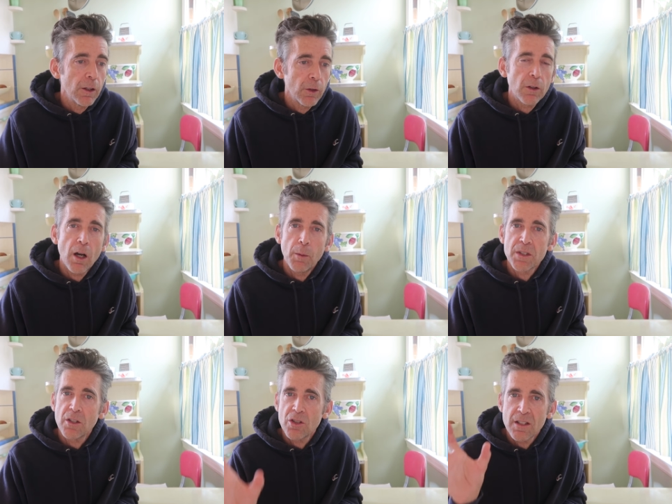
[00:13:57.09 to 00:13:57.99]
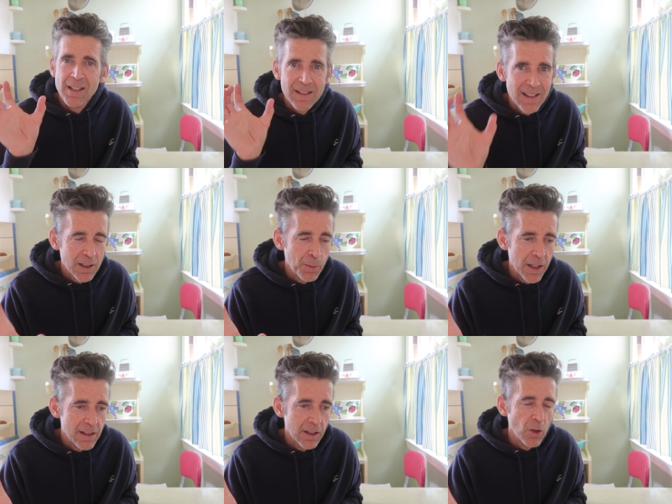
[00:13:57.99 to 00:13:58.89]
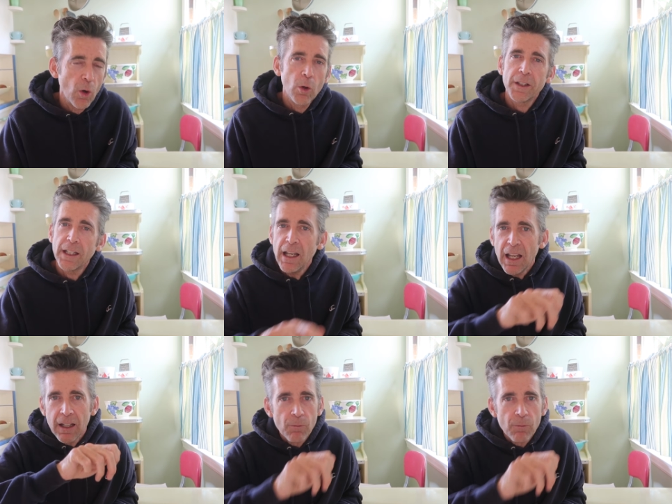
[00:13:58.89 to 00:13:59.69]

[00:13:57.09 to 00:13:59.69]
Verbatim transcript: little compositions, six by six only,